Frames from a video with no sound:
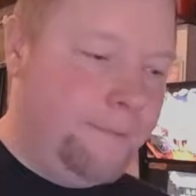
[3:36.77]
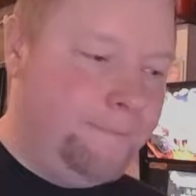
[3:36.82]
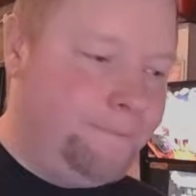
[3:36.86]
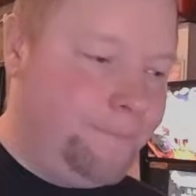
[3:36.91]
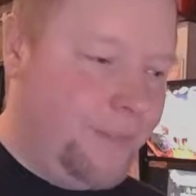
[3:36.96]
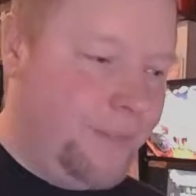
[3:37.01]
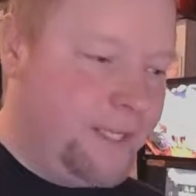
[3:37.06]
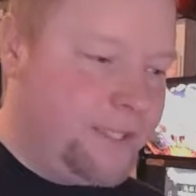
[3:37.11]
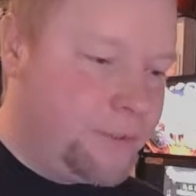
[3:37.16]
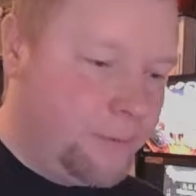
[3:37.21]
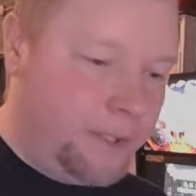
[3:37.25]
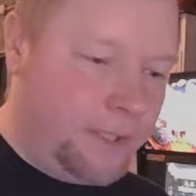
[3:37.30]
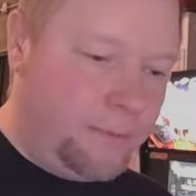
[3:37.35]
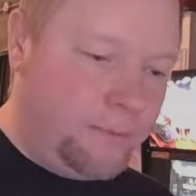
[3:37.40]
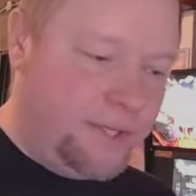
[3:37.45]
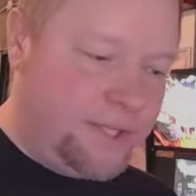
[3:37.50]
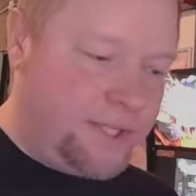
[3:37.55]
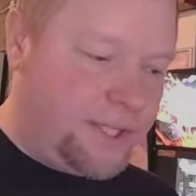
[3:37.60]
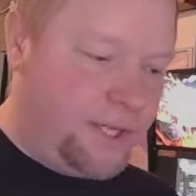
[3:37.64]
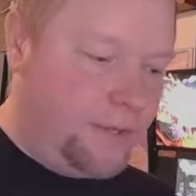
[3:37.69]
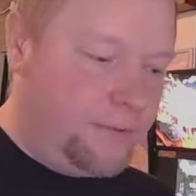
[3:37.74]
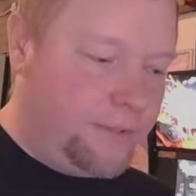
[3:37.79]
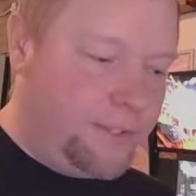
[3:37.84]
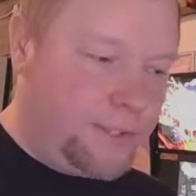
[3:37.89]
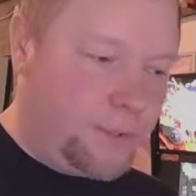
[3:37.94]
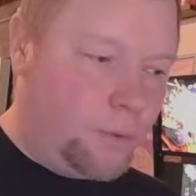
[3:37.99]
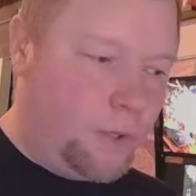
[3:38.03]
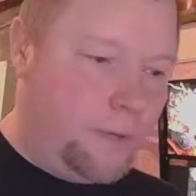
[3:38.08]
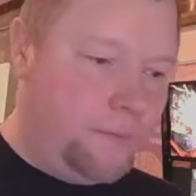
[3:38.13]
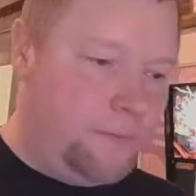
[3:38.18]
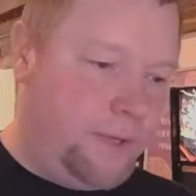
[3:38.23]
It's really risky on this
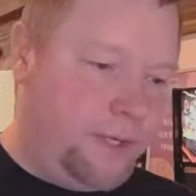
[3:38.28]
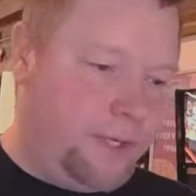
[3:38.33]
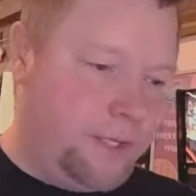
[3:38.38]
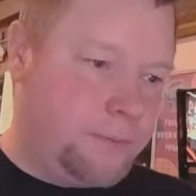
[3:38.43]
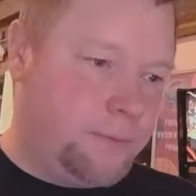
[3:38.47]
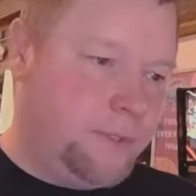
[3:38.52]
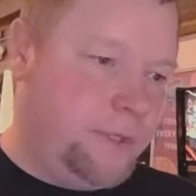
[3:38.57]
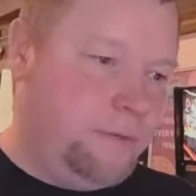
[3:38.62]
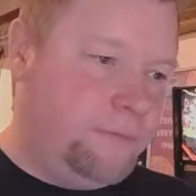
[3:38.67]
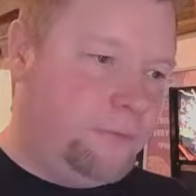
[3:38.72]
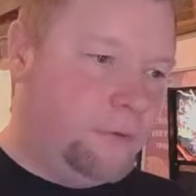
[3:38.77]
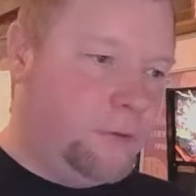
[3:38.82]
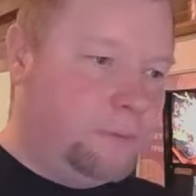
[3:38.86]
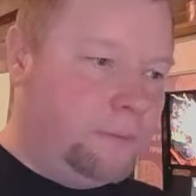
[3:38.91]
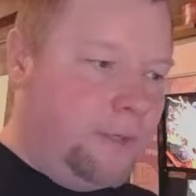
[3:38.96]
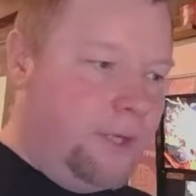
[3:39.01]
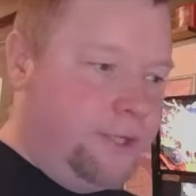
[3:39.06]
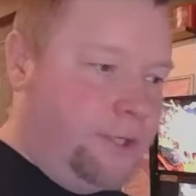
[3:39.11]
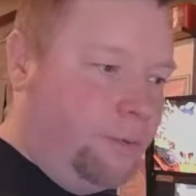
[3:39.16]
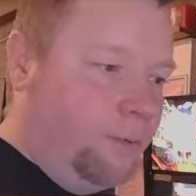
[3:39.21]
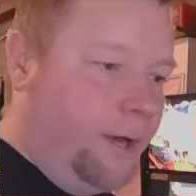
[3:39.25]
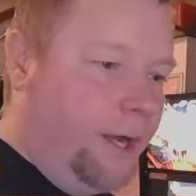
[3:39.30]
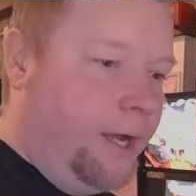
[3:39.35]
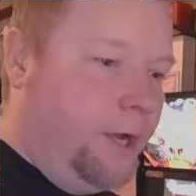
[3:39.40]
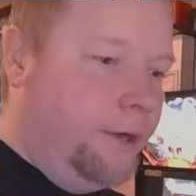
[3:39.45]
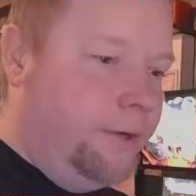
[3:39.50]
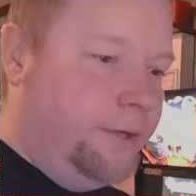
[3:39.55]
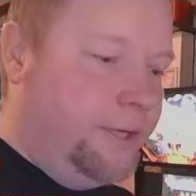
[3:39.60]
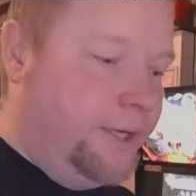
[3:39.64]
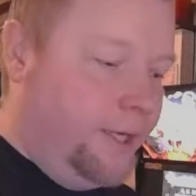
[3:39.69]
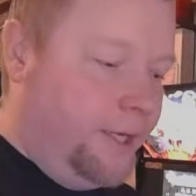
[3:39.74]
one because when you full plunge
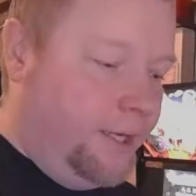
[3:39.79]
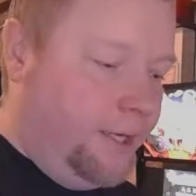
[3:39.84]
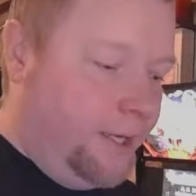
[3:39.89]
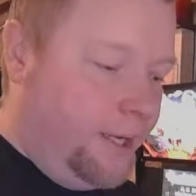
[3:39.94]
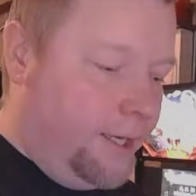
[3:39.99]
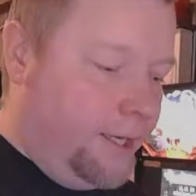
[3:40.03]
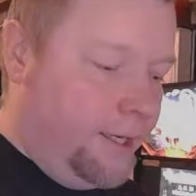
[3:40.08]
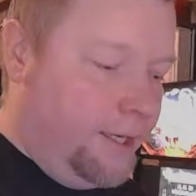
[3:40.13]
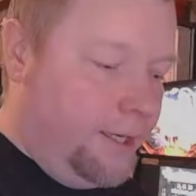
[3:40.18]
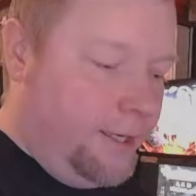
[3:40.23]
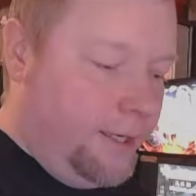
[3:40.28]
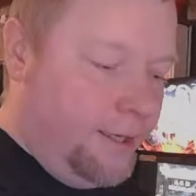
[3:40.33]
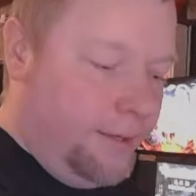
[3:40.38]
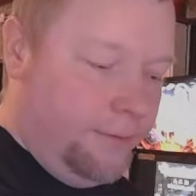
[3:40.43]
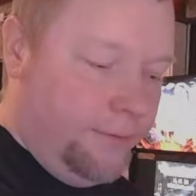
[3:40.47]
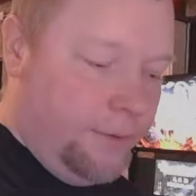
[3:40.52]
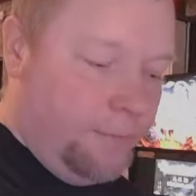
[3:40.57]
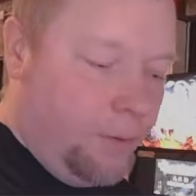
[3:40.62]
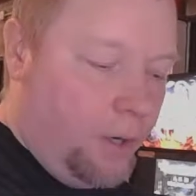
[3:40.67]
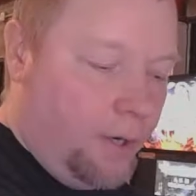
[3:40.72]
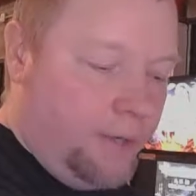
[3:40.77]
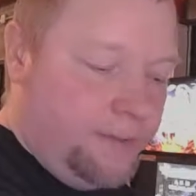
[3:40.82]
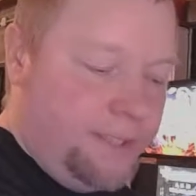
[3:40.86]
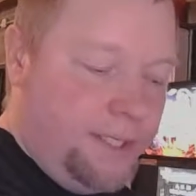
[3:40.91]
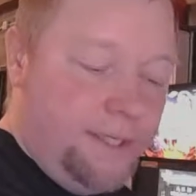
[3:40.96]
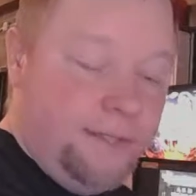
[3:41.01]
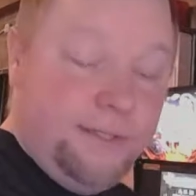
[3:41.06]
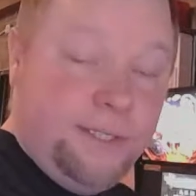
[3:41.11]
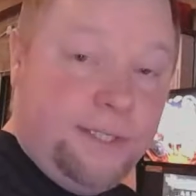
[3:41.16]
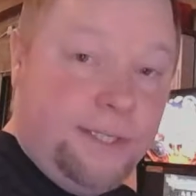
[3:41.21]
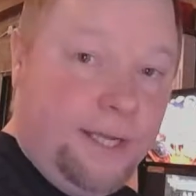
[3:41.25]
around, the ball
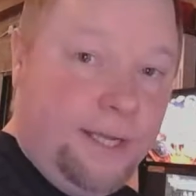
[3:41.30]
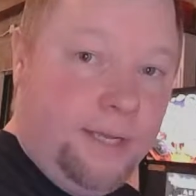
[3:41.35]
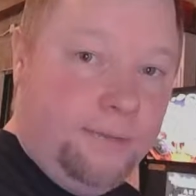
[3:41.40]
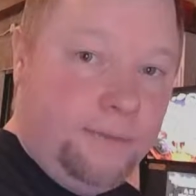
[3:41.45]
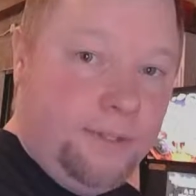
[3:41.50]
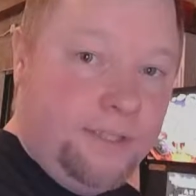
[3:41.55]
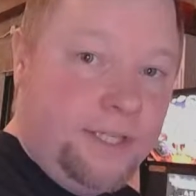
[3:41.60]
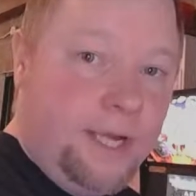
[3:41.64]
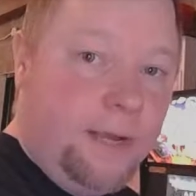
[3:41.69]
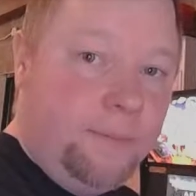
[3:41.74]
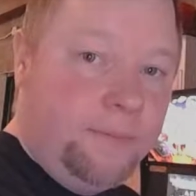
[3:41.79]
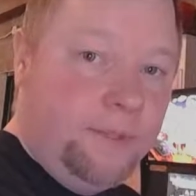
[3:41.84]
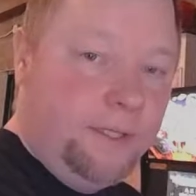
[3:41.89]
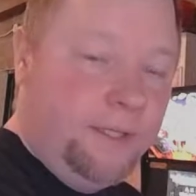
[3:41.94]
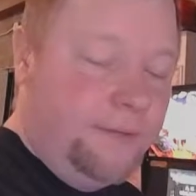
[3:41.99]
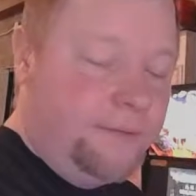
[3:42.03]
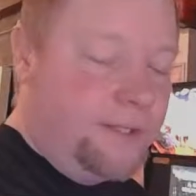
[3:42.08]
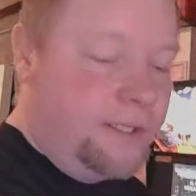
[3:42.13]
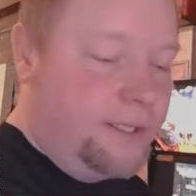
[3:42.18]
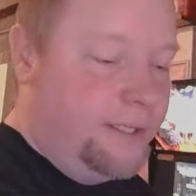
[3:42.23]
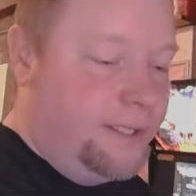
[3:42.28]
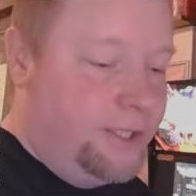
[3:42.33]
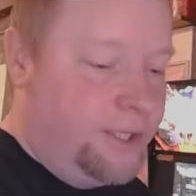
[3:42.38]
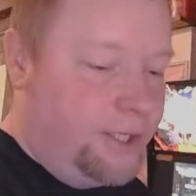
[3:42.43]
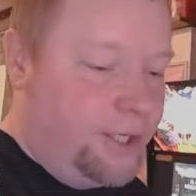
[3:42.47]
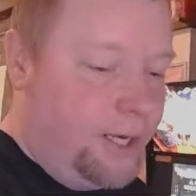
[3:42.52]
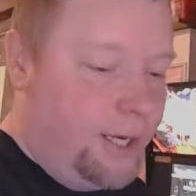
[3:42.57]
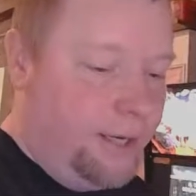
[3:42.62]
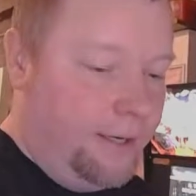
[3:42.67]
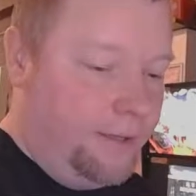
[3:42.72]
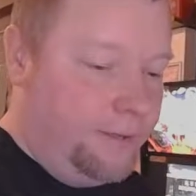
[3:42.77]
tends to hit the top of the left
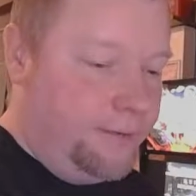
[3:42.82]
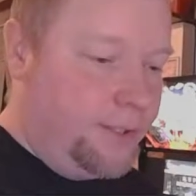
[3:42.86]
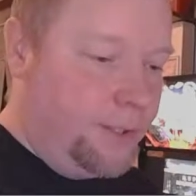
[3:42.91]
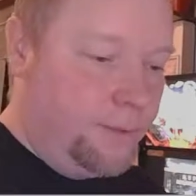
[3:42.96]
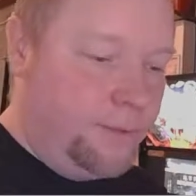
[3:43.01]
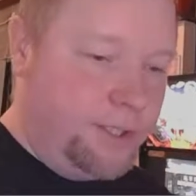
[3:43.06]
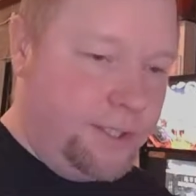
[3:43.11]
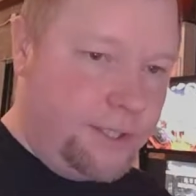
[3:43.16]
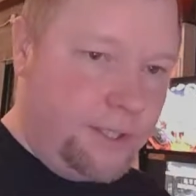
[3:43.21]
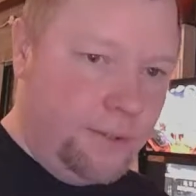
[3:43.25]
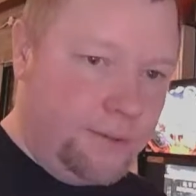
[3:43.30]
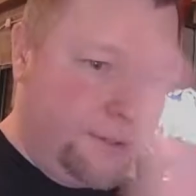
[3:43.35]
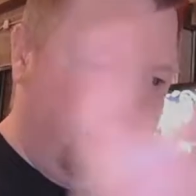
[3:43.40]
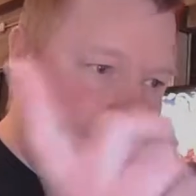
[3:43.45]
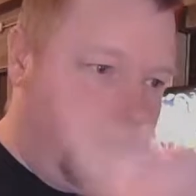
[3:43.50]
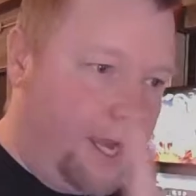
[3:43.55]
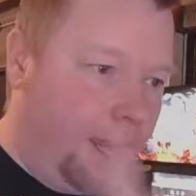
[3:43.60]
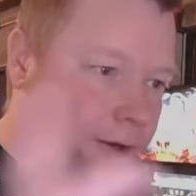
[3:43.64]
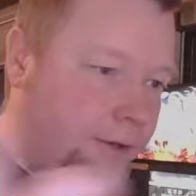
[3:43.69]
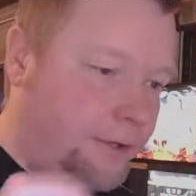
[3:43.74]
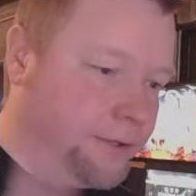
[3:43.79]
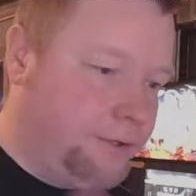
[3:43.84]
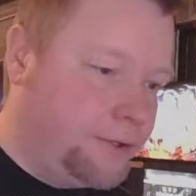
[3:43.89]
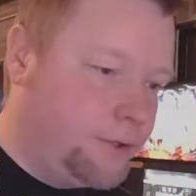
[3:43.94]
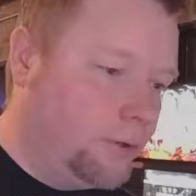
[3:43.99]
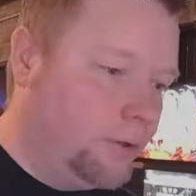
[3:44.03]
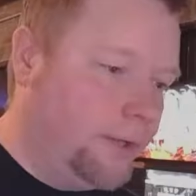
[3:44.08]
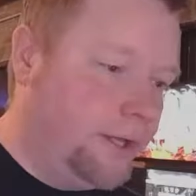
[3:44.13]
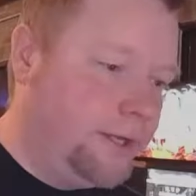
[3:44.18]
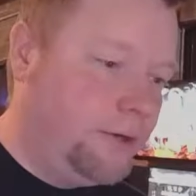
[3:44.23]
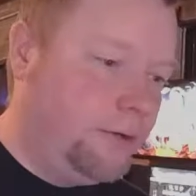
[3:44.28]
slingshot, and so it just goes out of
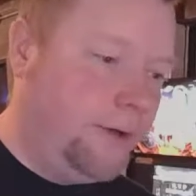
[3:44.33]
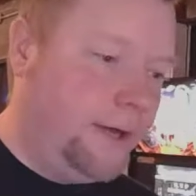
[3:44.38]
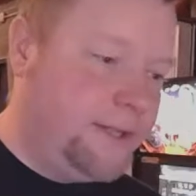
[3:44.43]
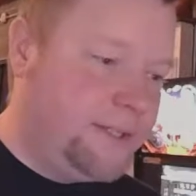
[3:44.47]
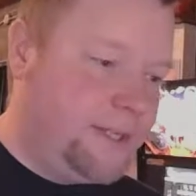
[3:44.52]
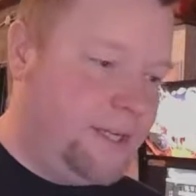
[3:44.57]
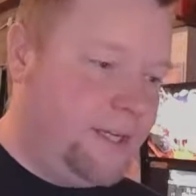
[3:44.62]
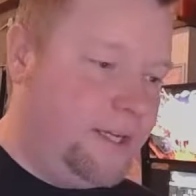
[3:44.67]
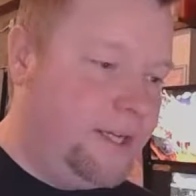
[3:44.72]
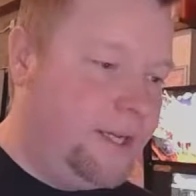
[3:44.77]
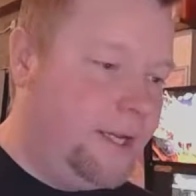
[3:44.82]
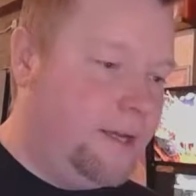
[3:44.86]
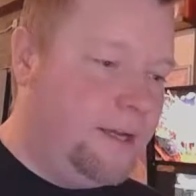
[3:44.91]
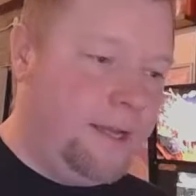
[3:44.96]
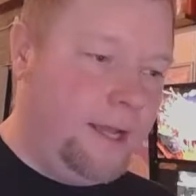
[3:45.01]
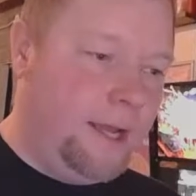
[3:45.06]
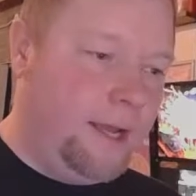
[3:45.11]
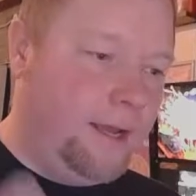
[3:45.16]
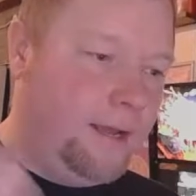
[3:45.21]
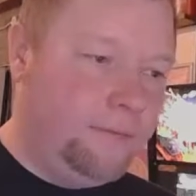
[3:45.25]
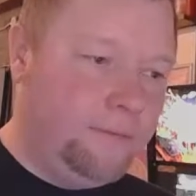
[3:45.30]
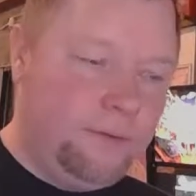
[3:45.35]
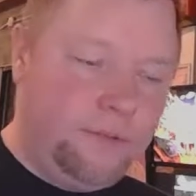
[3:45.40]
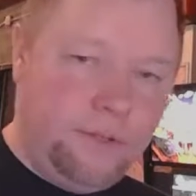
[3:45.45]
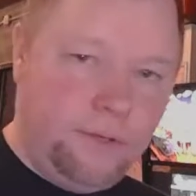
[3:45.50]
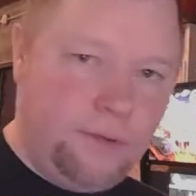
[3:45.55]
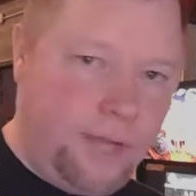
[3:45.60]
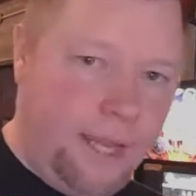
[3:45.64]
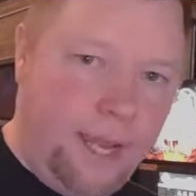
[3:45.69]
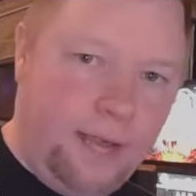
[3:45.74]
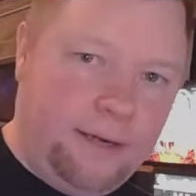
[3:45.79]
control like crazy, and
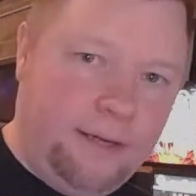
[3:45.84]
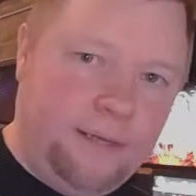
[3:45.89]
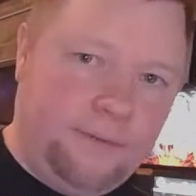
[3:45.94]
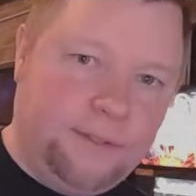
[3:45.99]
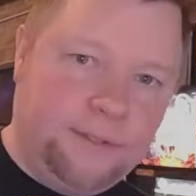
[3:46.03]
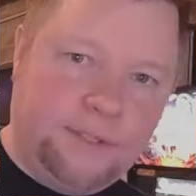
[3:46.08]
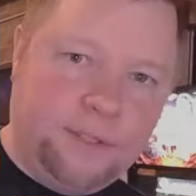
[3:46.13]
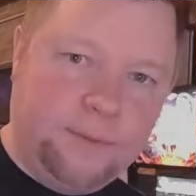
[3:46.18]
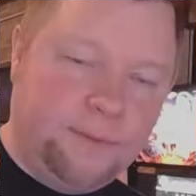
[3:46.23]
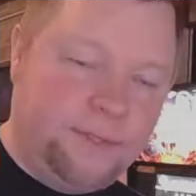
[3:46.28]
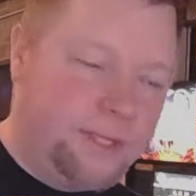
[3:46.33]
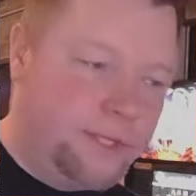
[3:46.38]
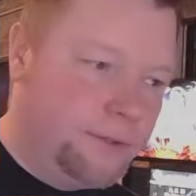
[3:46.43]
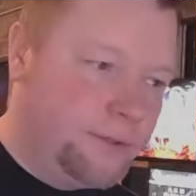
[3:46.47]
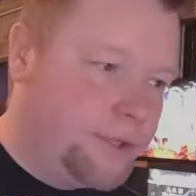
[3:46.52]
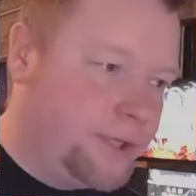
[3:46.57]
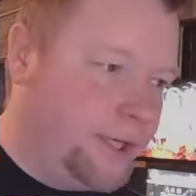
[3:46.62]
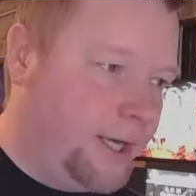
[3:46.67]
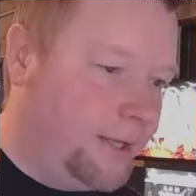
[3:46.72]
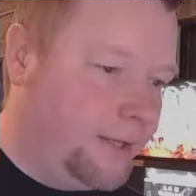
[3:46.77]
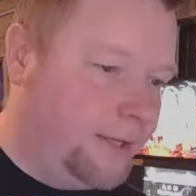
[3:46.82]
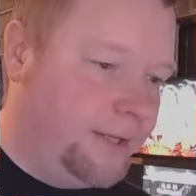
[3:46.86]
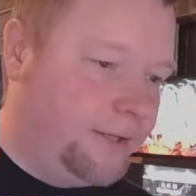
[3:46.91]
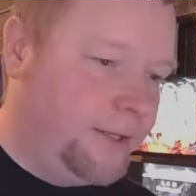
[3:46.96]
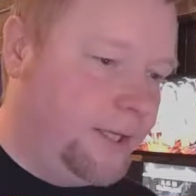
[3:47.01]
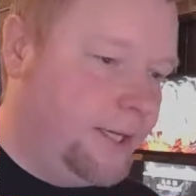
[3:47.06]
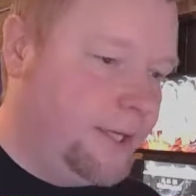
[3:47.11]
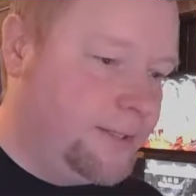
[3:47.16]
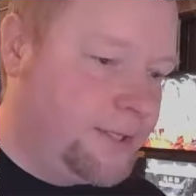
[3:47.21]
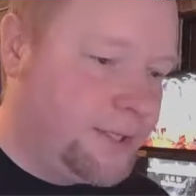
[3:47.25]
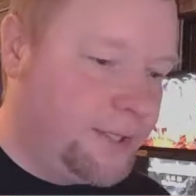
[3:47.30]
you can't hit the super skill shot like
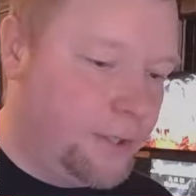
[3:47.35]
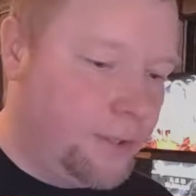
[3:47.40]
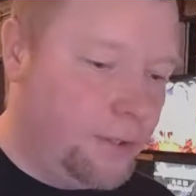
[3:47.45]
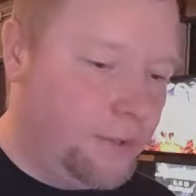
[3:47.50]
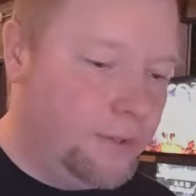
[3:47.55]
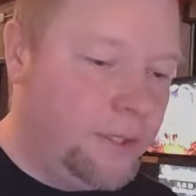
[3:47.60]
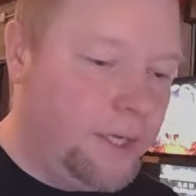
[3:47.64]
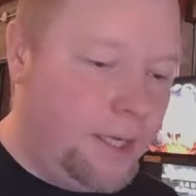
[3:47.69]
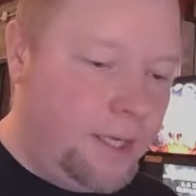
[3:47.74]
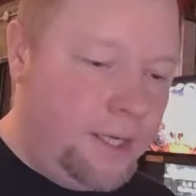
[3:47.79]
that. So